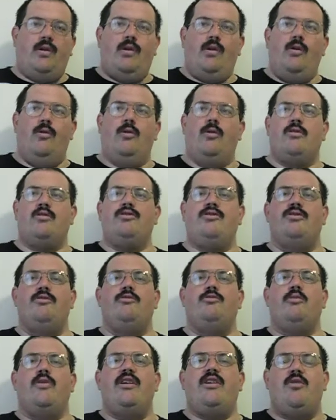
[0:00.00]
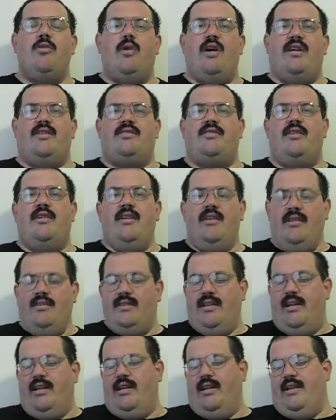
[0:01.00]
or to request
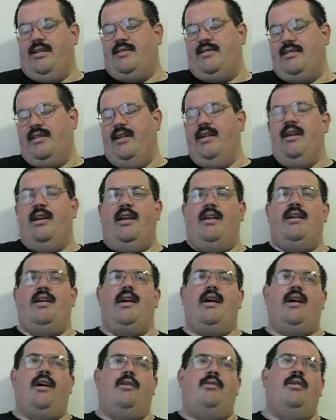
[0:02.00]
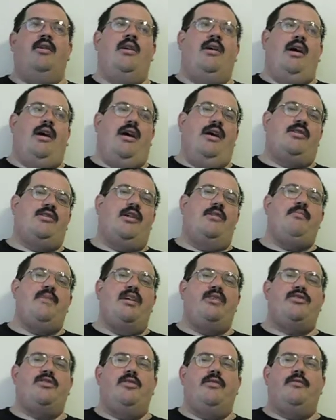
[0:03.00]
tickets. Now, as I
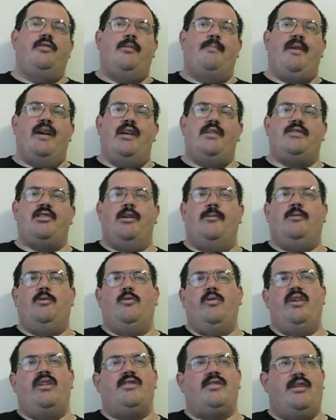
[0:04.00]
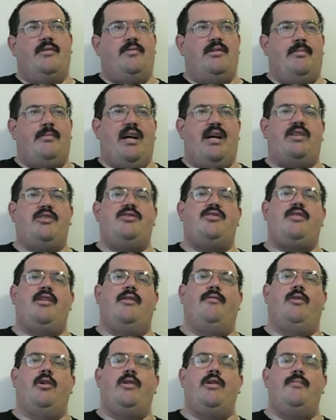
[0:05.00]
mentioned over the past couple weeks, some of the matches that
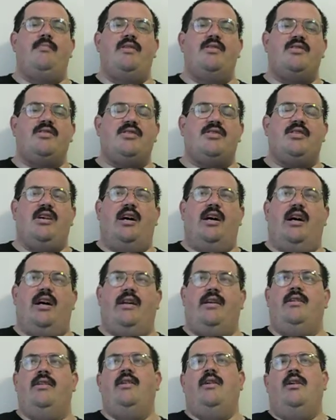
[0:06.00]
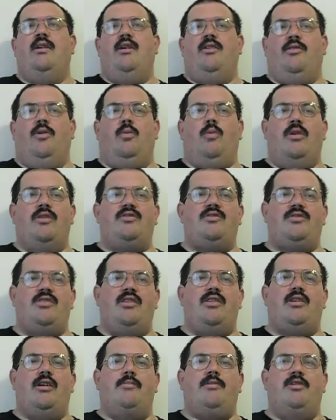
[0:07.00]
have already been signed. The
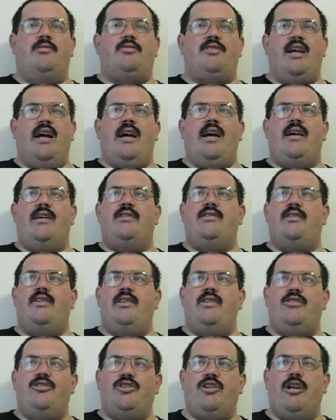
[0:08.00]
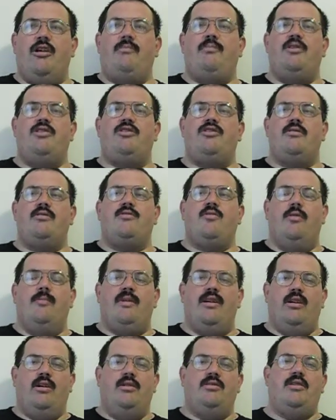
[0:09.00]
1CW Tag Team Championships will
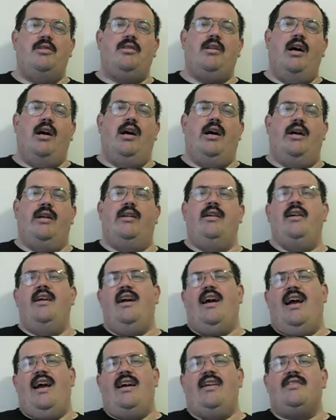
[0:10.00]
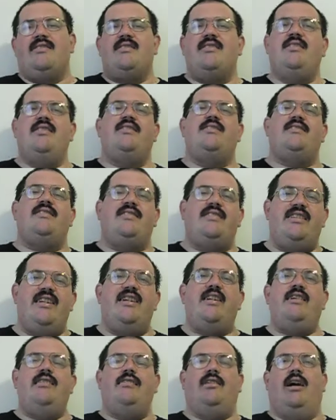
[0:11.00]
be on the line as the
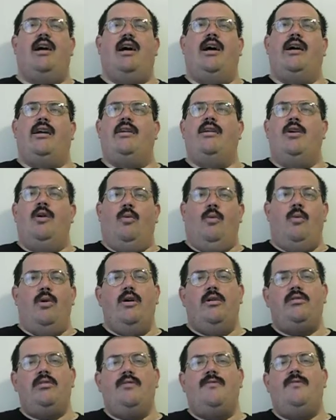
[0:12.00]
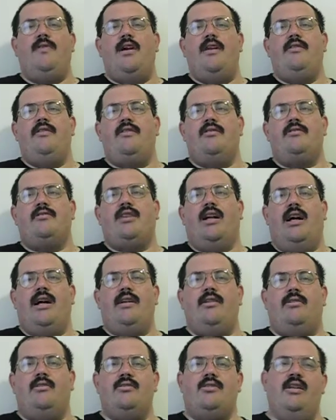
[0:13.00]
D-Line will defend their
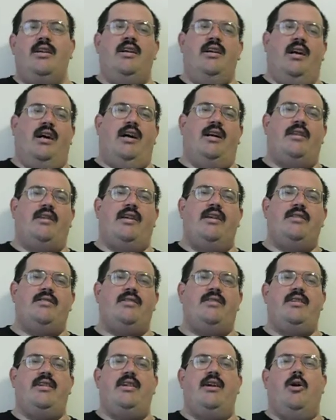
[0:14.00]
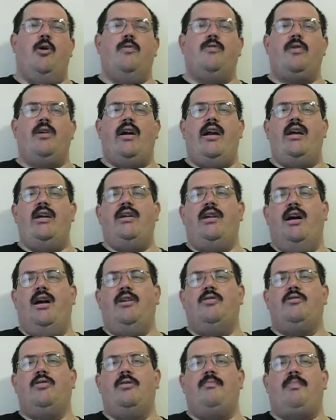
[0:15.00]
titles against the over
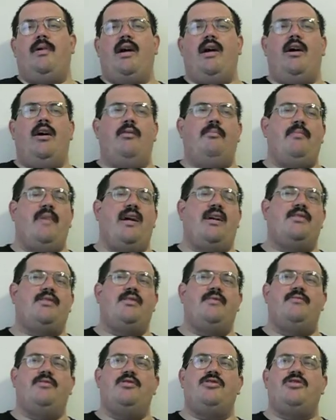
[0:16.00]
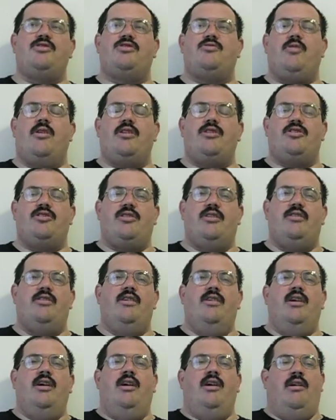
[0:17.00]
800-pound Massive Destruction
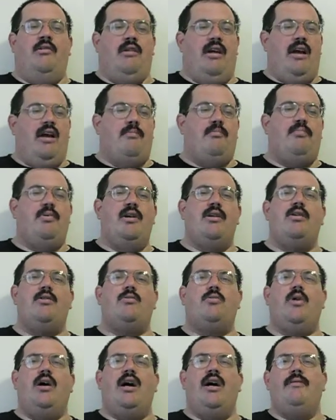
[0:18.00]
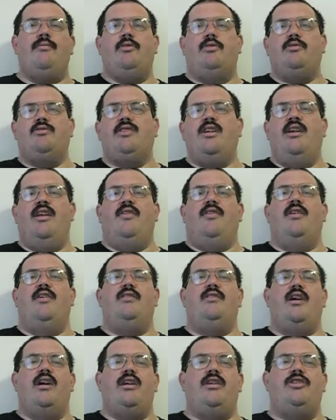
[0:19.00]
and bitter rivals, the
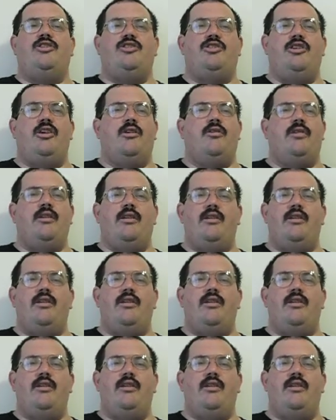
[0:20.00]
Nigerian